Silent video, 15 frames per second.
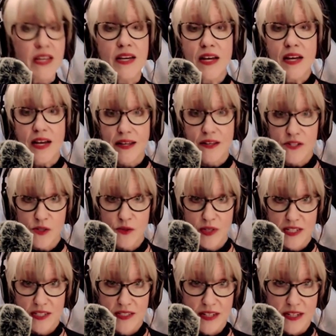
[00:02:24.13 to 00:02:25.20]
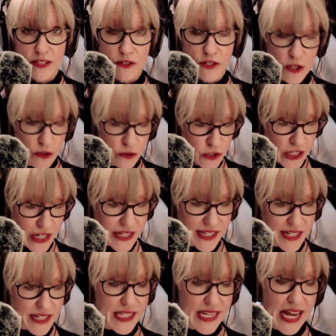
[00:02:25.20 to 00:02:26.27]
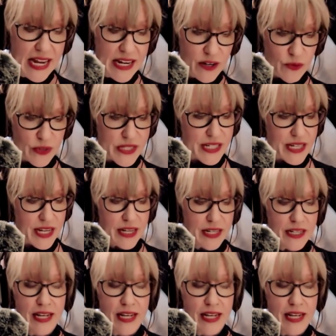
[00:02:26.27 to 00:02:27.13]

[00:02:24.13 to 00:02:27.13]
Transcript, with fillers: I also wanted to let you know Tracy is at it once again,